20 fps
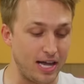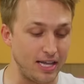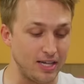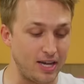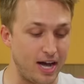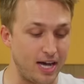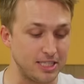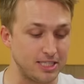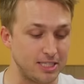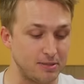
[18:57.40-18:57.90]
I
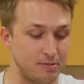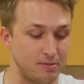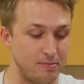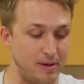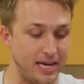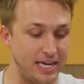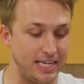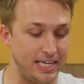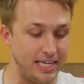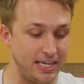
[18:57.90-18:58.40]
lost some of
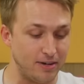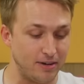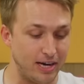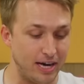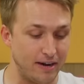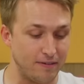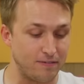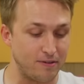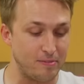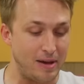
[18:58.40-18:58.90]
my
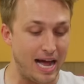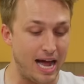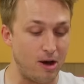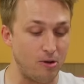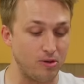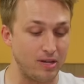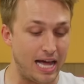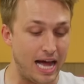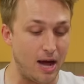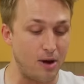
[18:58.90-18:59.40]
hearing from
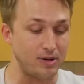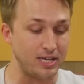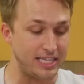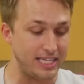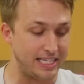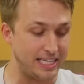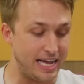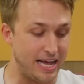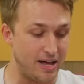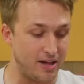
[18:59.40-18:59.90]
how loud he
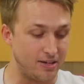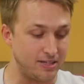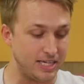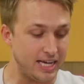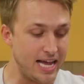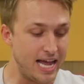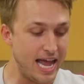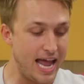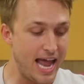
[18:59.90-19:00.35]
yelled.